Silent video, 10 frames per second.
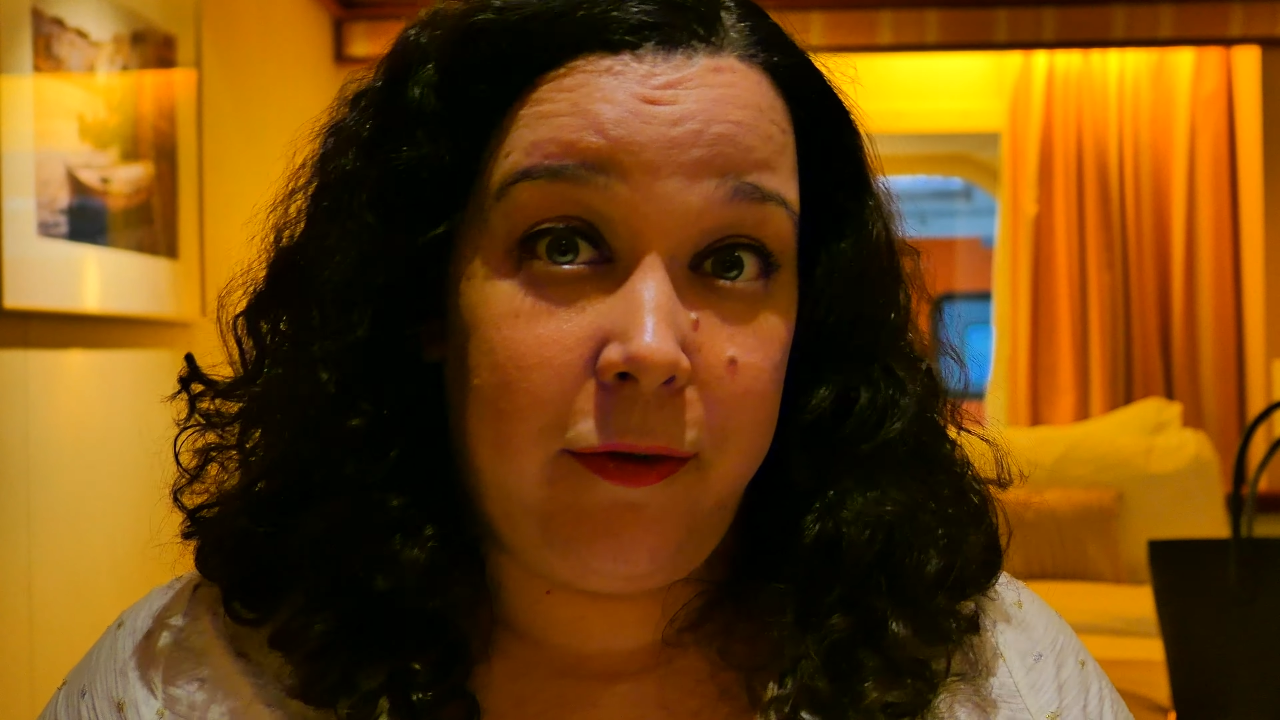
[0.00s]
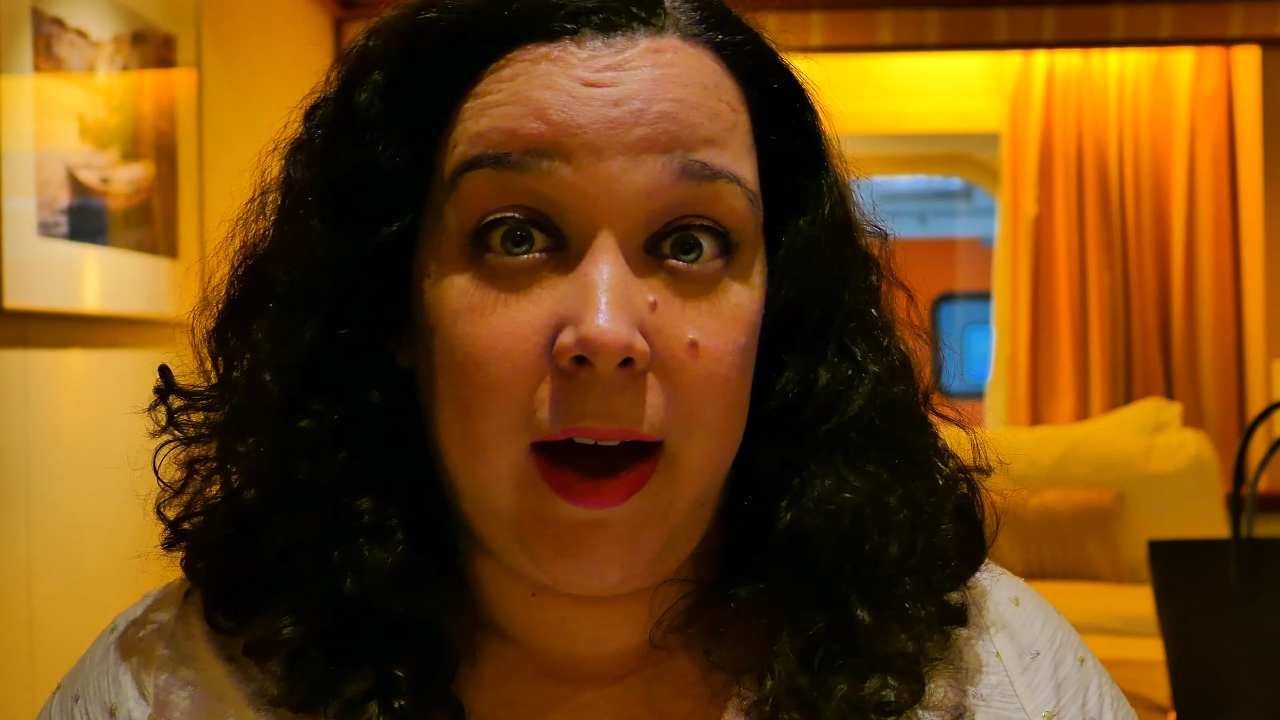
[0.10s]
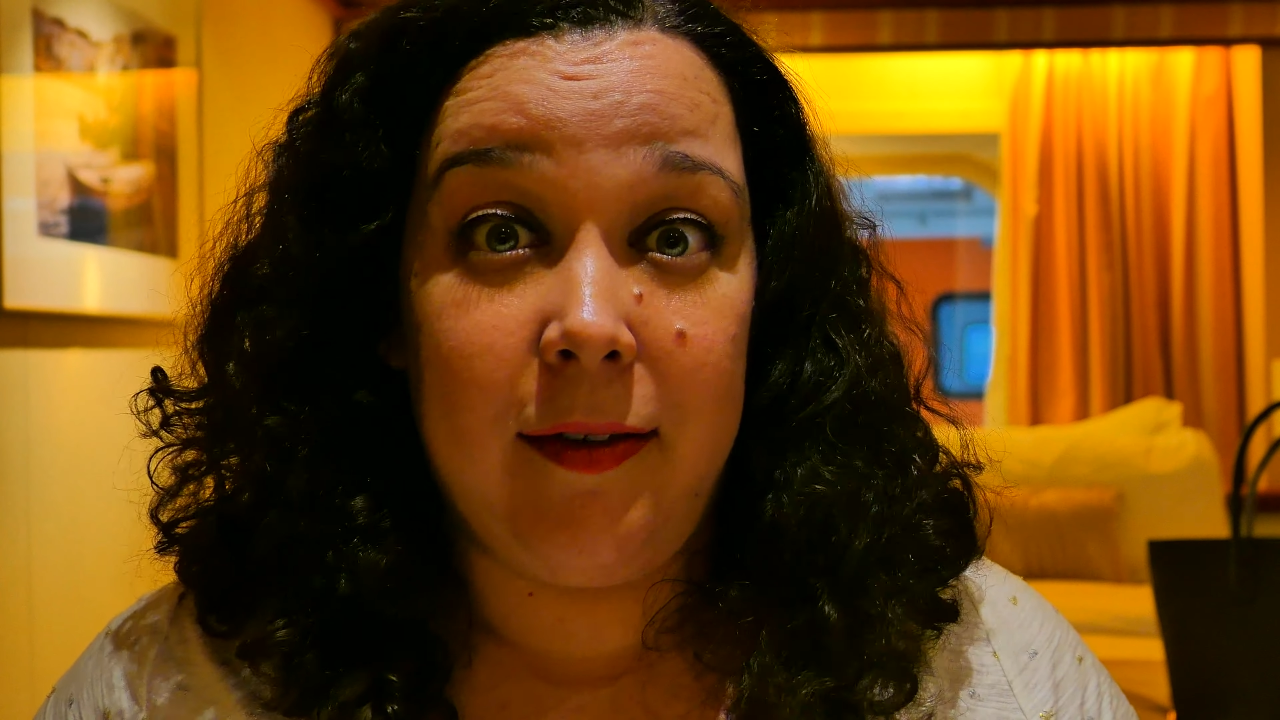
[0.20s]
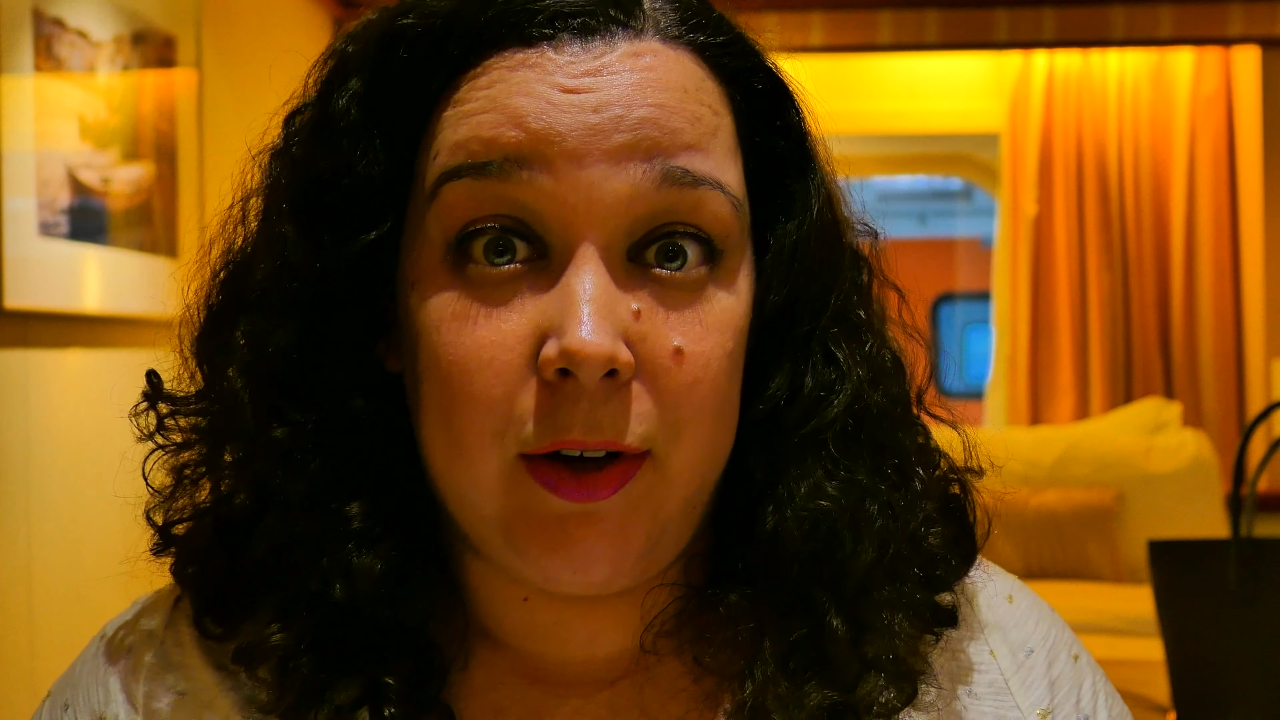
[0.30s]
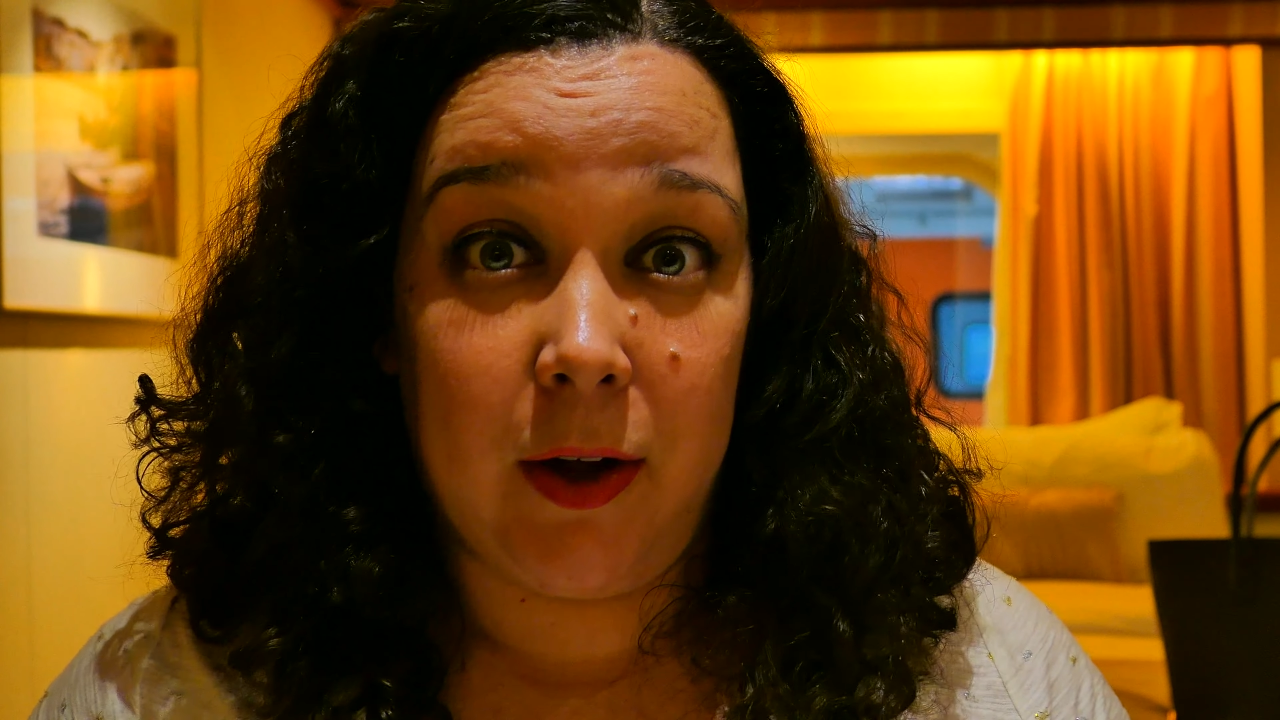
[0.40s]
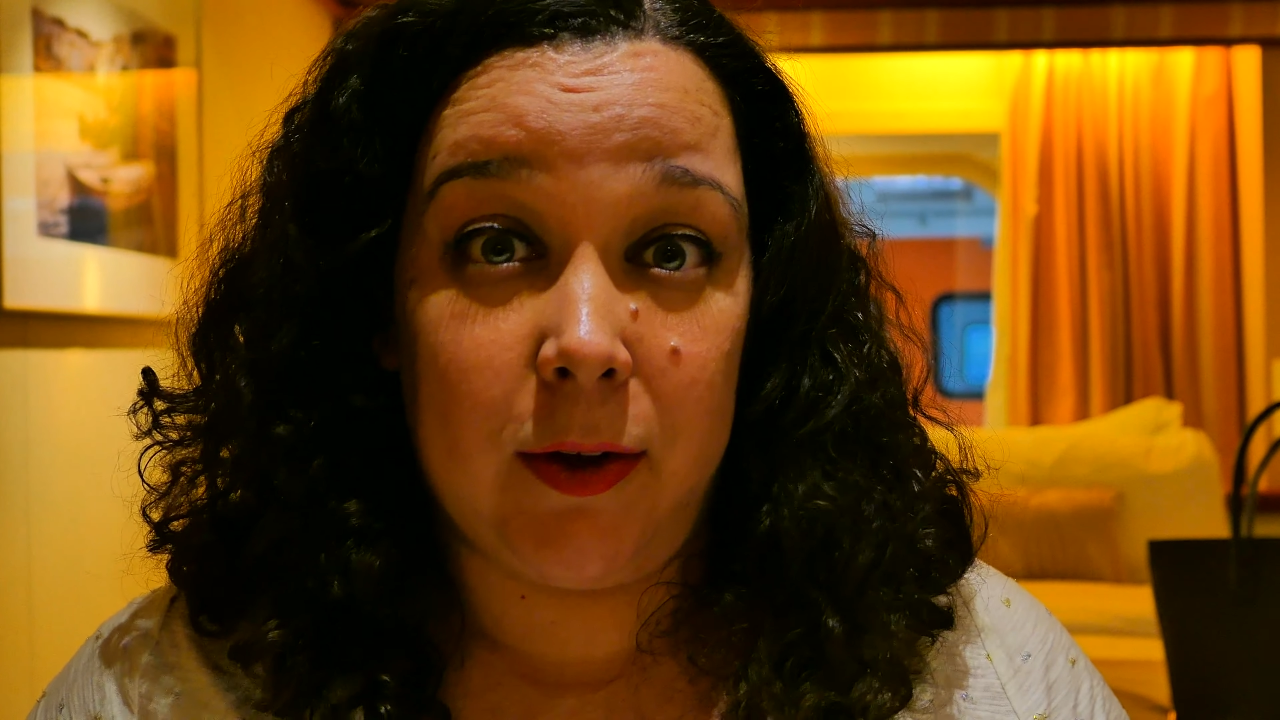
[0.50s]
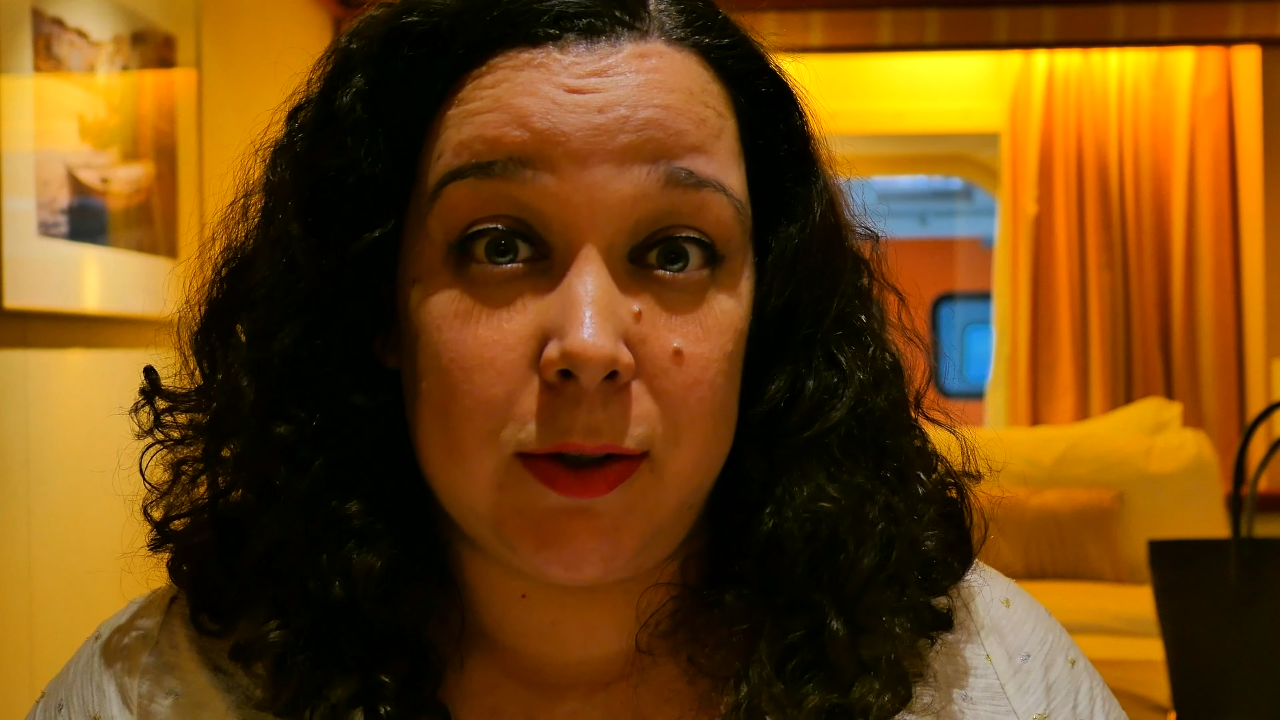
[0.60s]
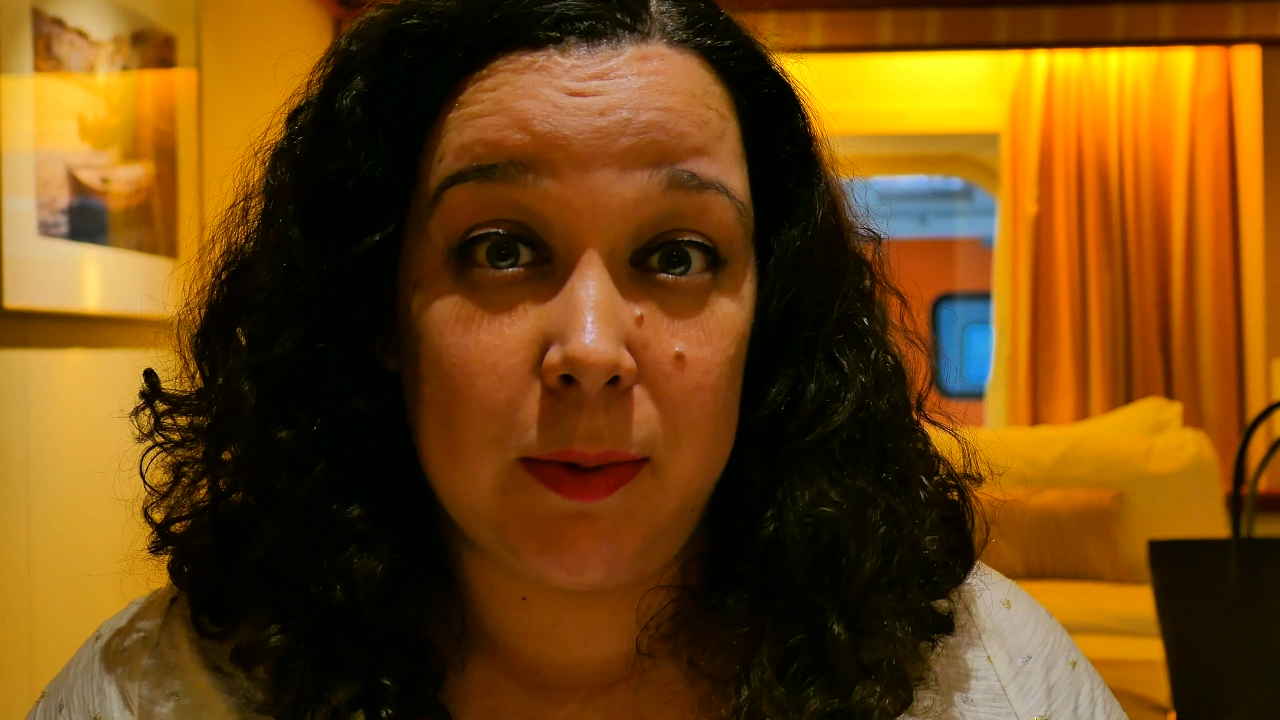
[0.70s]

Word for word: $5